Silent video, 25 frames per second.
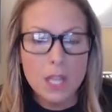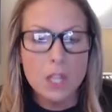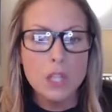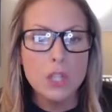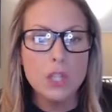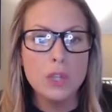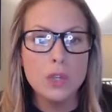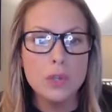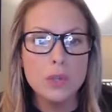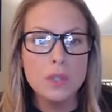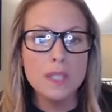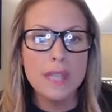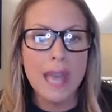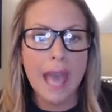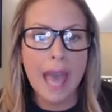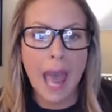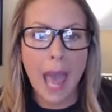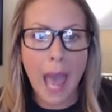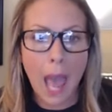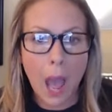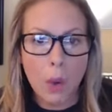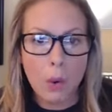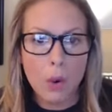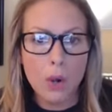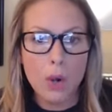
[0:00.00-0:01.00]
Use that
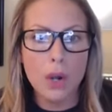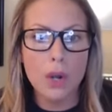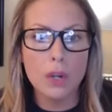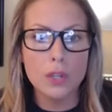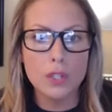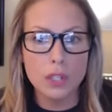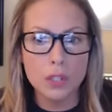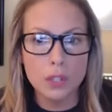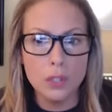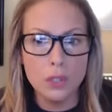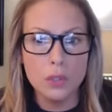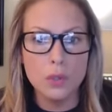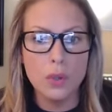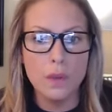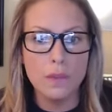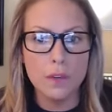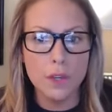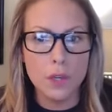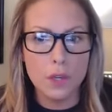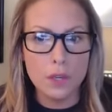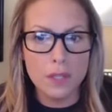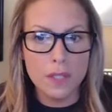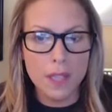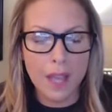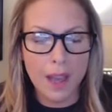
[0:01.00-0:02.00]
hour or two of
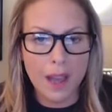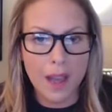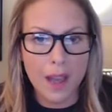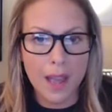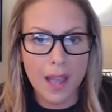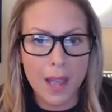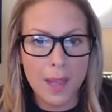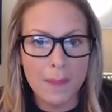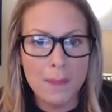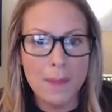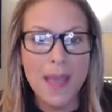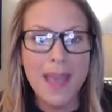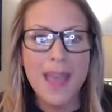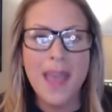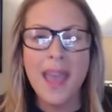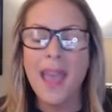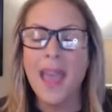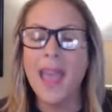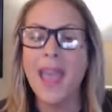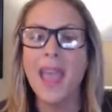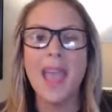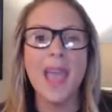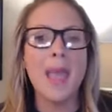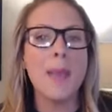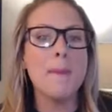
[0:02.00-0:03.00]
your time
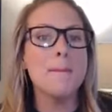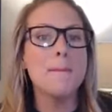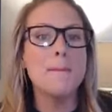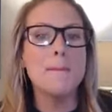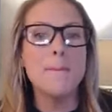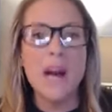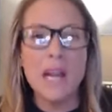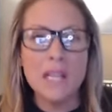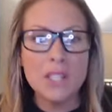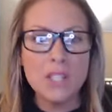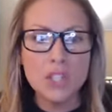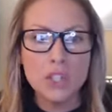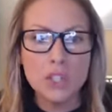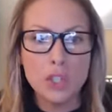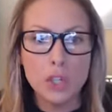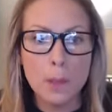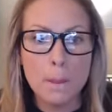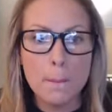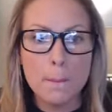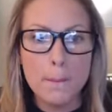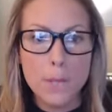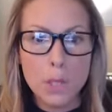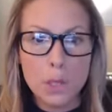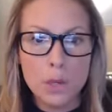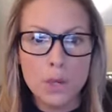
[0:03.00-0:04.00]
and bust
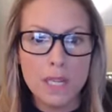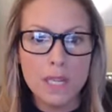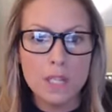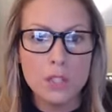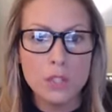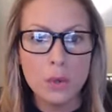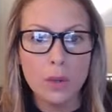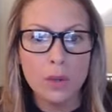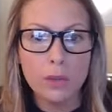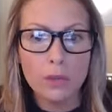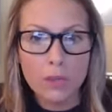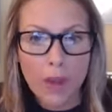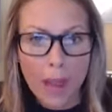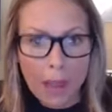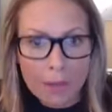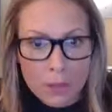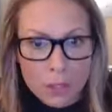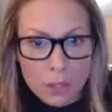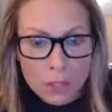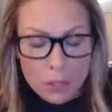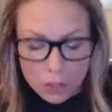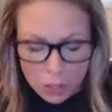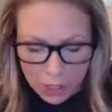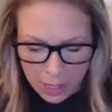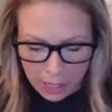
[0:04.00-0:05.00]
your booty doing
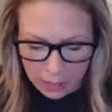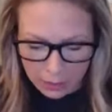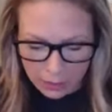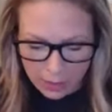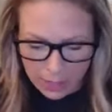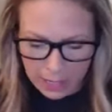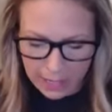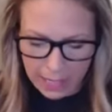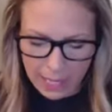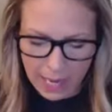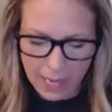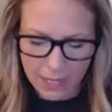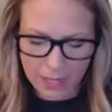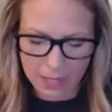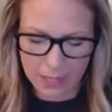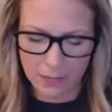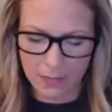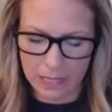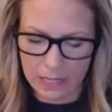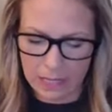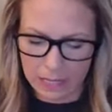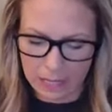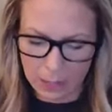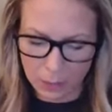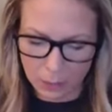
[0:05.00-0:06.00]
revenue generating
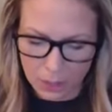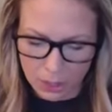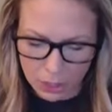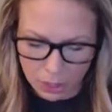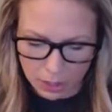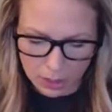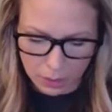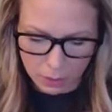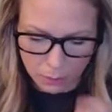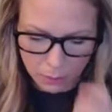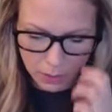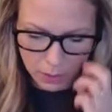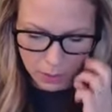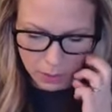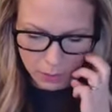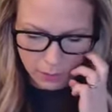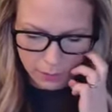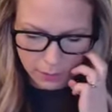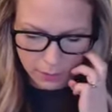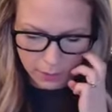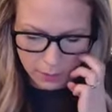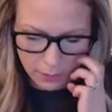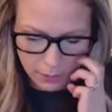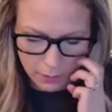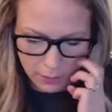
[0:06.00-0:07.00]
activities that we just went
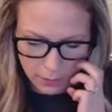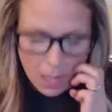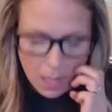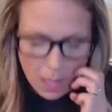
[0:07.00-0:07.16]
over.